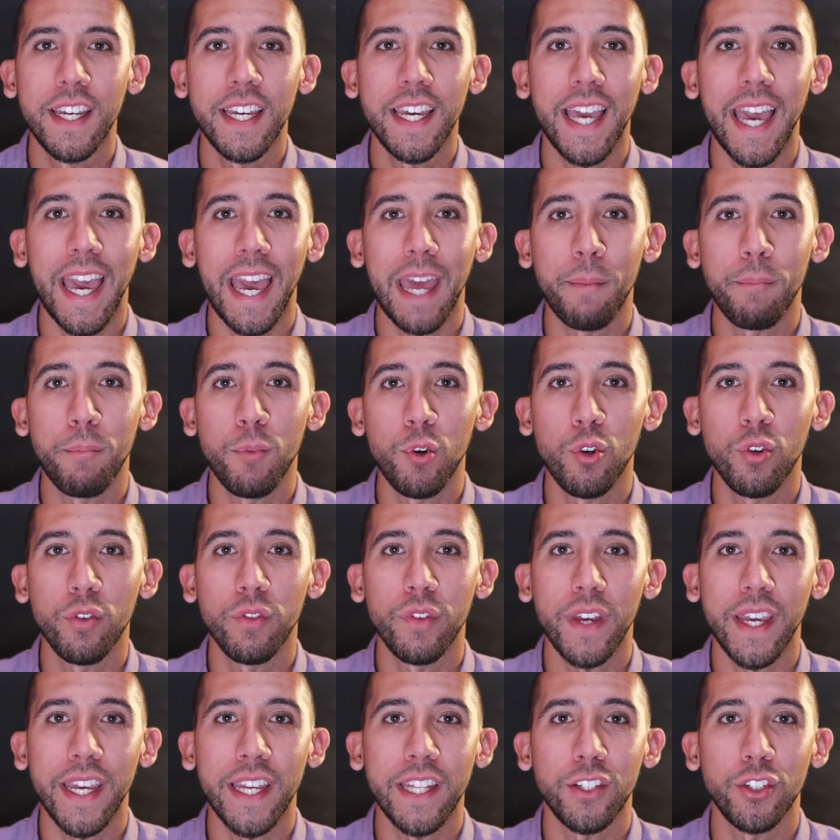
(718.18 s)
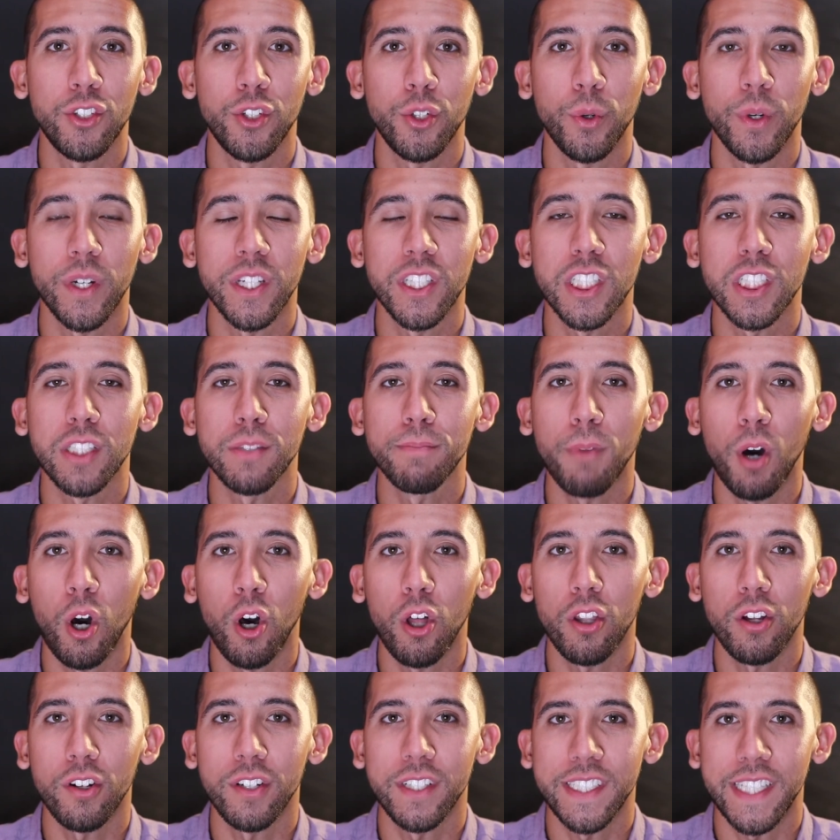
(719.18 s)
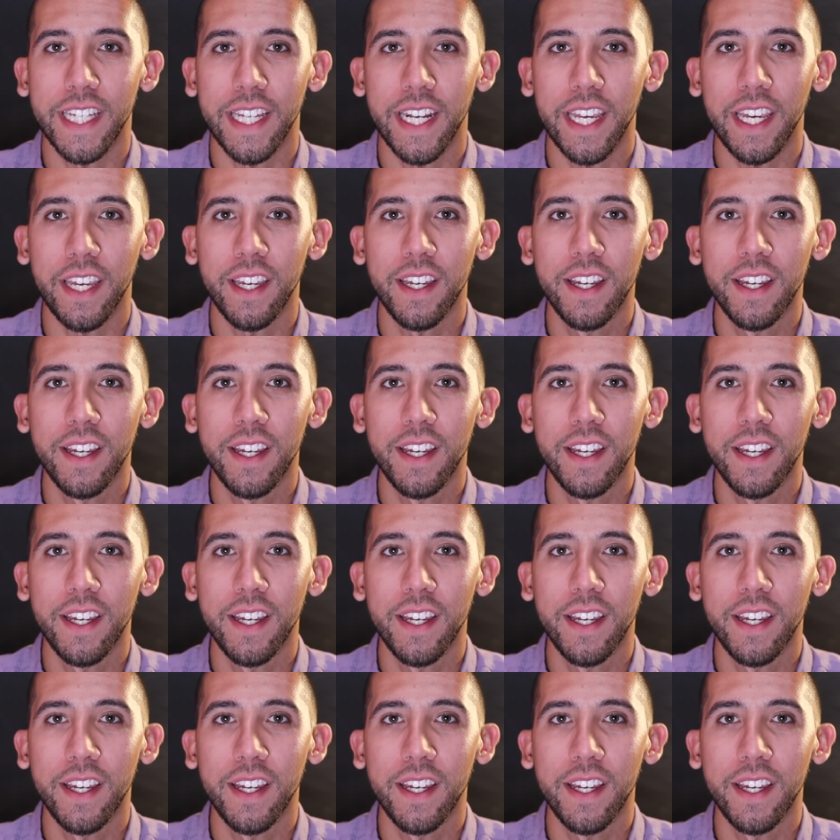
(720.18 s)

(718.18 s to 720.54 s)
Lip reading: and move into a smaller city